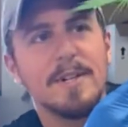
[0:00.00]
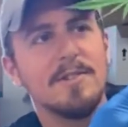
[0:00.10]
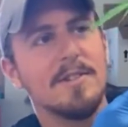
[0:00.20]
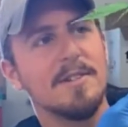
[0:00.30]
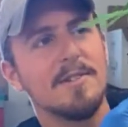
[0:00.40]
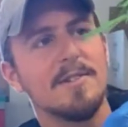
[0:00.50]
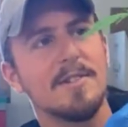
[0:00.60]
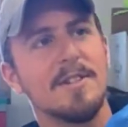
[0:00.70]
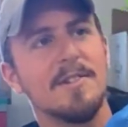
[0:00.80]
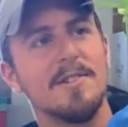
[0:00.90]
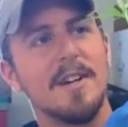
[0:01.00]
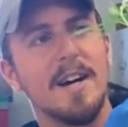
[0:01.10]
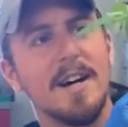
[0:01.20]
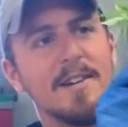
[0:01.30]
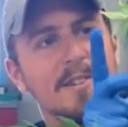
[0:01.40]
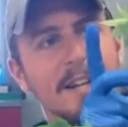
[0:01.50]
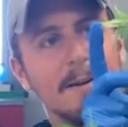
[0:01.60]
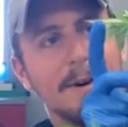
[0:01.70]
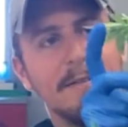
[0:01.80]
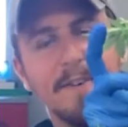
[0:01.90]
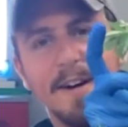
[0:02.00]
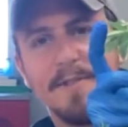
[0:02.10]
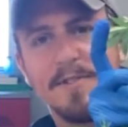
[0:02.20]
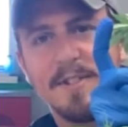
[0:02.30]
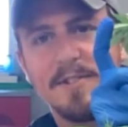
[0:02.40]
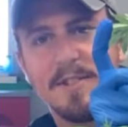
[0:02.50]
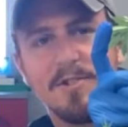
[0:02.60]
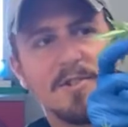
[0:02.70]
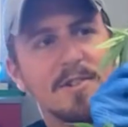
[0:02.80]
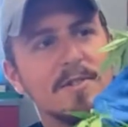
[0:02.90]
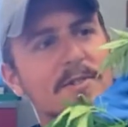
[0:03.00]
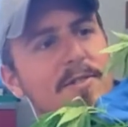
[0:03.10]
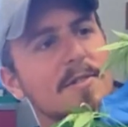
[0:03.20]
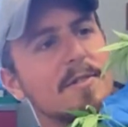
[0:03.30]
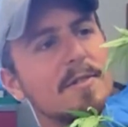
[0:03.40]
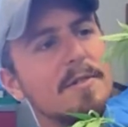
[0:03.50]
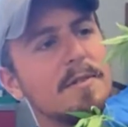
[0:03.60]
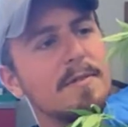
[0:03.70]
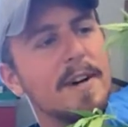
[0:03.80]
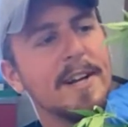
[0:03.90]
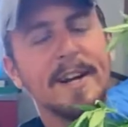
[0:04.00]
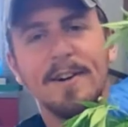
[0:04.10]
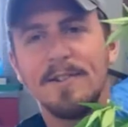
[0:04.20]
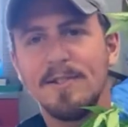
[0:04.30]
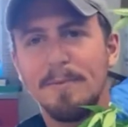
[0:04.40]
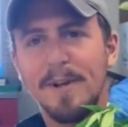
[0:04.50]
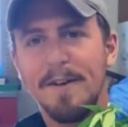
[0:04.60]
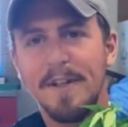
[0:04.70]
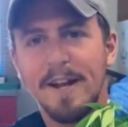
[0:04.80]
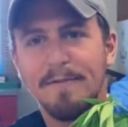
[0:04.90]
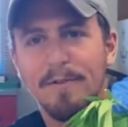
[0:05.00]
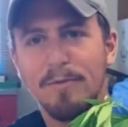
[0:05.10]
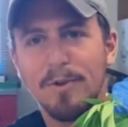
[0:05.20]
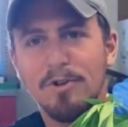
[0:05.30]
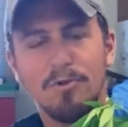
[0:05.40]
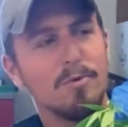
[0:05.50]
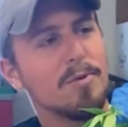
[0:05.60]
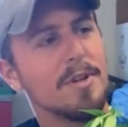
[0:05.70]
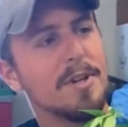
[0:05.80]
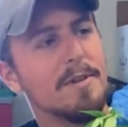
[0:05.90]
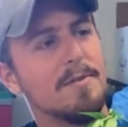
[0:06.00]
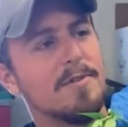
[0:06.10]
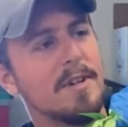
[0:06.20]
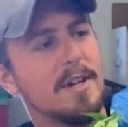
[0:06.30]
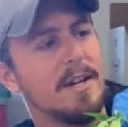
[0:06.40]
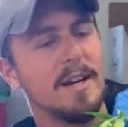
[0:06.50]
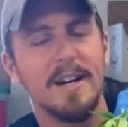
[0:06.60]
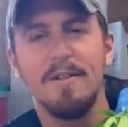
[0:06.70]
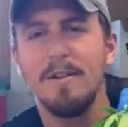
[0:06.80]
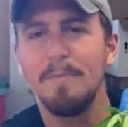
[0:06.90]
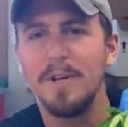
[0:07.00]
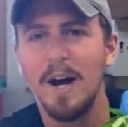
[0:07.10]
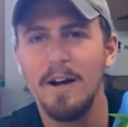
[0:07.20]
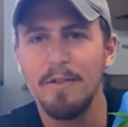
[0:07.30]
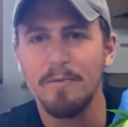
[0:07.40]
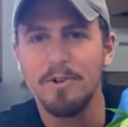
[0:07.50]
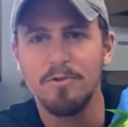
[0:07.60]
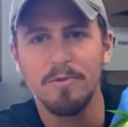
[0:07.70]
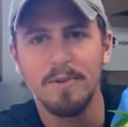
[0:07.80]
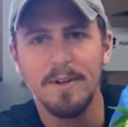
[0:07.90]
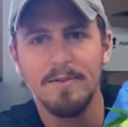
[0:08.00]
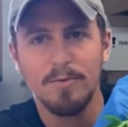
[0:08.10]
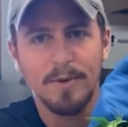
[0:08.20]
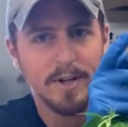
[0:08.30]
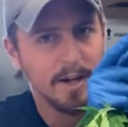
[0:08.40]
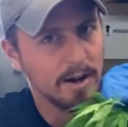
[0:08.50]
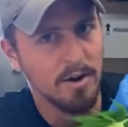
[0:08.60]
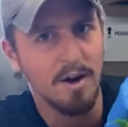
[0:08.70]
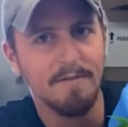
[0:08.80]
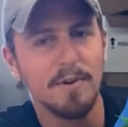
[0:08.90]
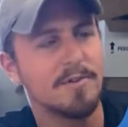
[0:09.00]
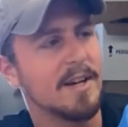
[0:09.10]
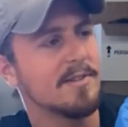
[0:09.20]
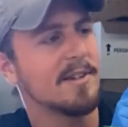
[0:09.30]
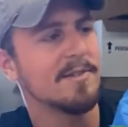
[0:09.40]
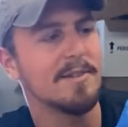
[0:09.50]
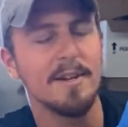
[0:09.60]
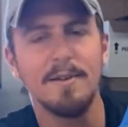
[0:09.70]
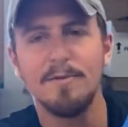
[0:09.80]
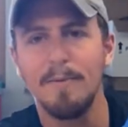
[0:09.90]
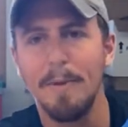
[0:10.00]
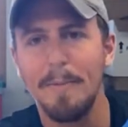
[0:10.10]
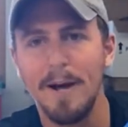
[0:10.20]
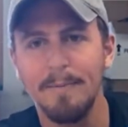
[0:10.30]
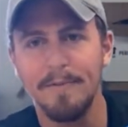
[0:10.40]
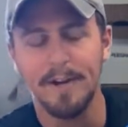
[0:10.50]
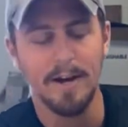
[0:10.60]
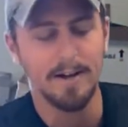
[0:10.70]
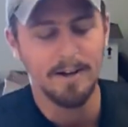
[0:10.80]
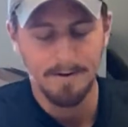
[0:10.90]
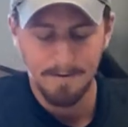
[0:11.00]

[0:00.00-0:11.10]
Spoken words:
See, this is a good size. Again, about 5 to 6 inches. Finding areas in the plant that have 3 true leaves. Anything beyond 3 true leaves, we're going to cut off those excess leaves from the bottom of the cutting.